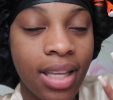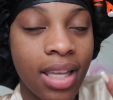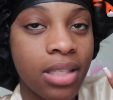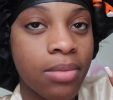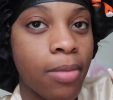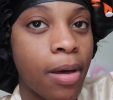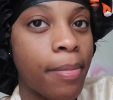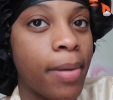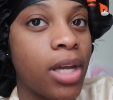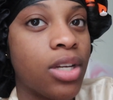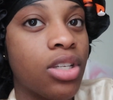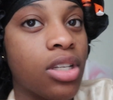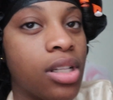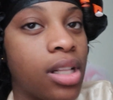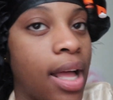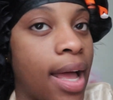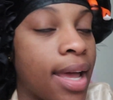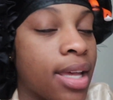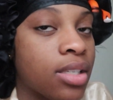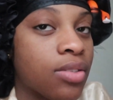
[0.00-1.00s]
That's my major
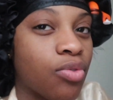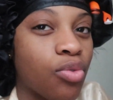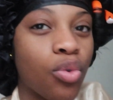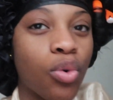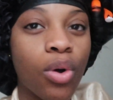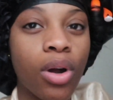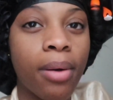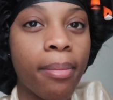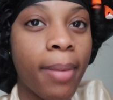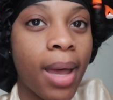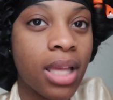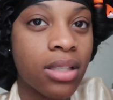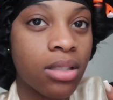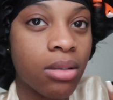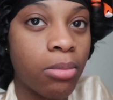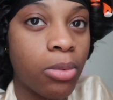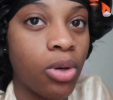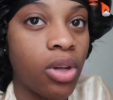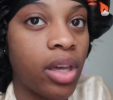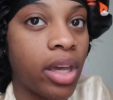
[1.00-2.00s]
class for mass
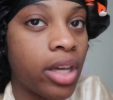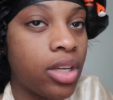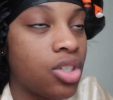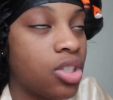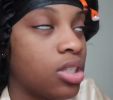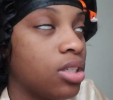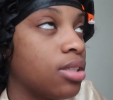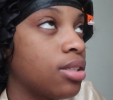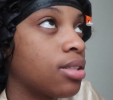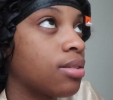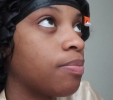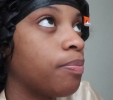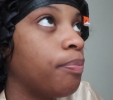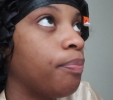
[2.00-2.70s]
communications.